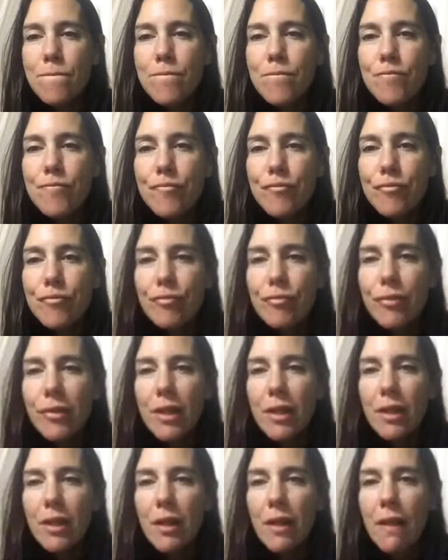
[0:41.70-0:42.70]

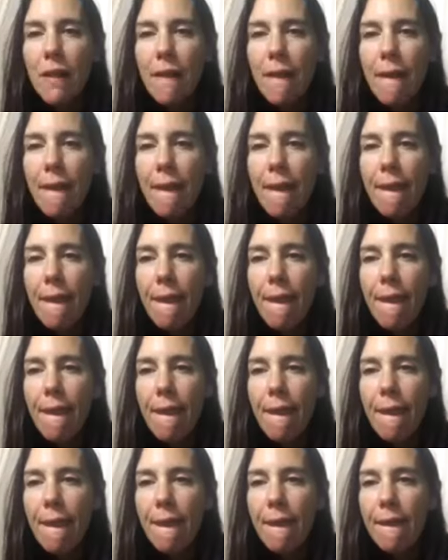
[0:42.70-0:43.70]

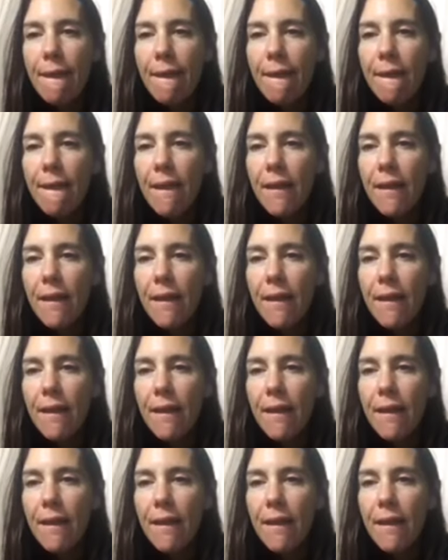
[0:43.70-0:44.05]
(silence)